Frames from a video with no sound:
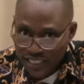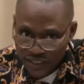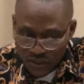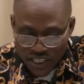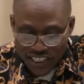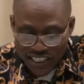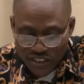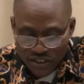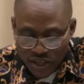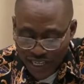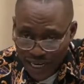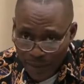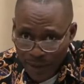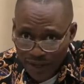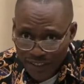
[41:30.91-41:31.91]
So this is
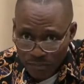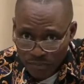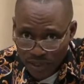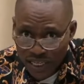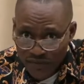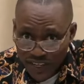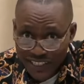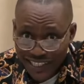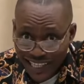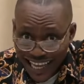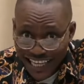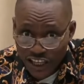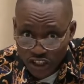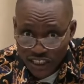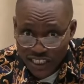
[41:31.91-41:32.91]
talking about believers
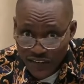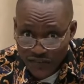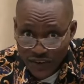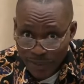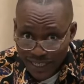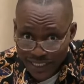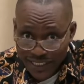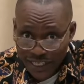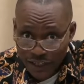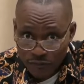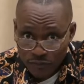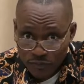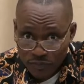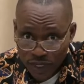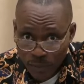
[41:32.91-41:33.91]
like yourself and myself.
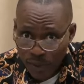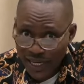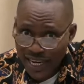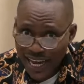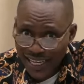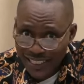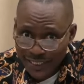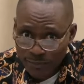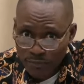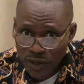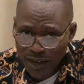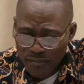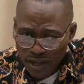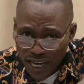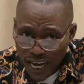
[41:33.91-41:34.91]
But they are
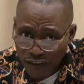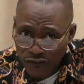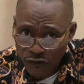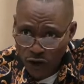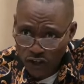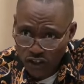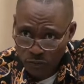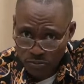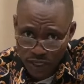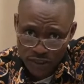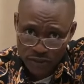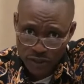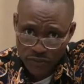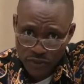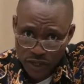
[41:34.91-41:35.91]
false
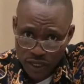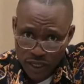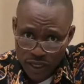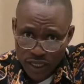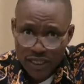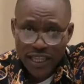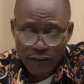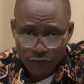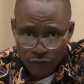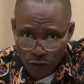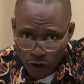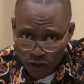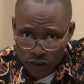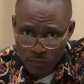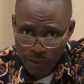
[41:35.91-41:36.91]
brethren. They are
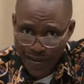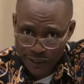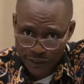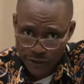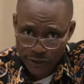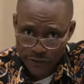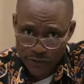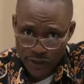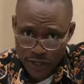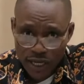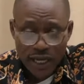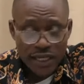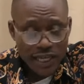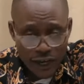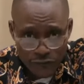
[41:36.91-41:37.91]
false pastors.
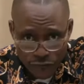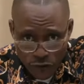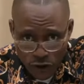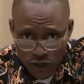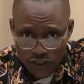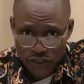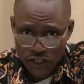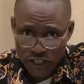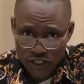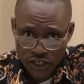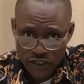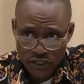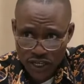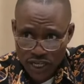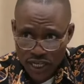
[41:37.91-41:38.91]
They are false
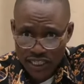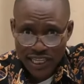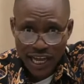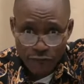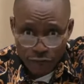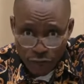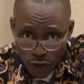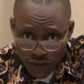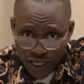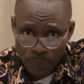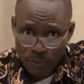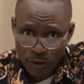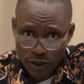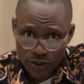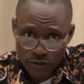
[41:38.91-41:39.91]
teachers. They are false
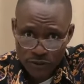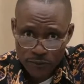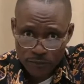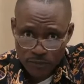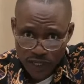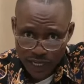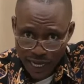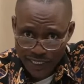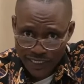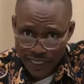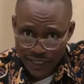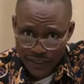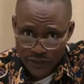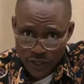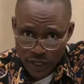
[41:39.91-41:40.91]
apostles. Can I
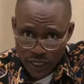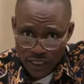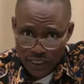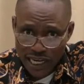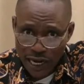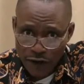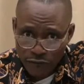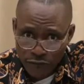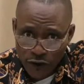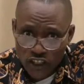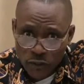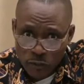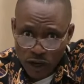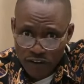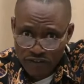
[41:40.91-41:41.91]
say this? They are
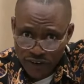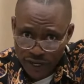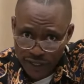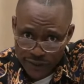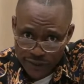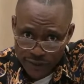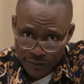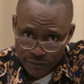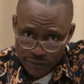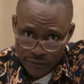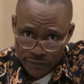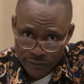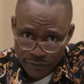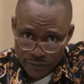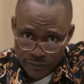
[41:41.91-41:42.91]
false boyfriends.
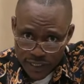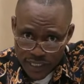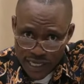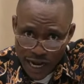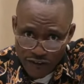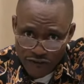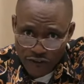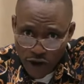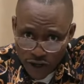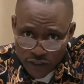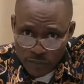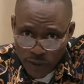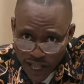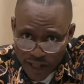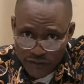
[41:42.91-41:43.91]
They are
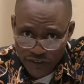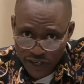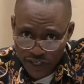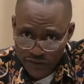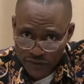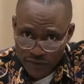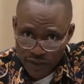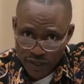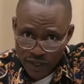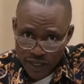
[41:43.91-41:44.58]
false girlfriends.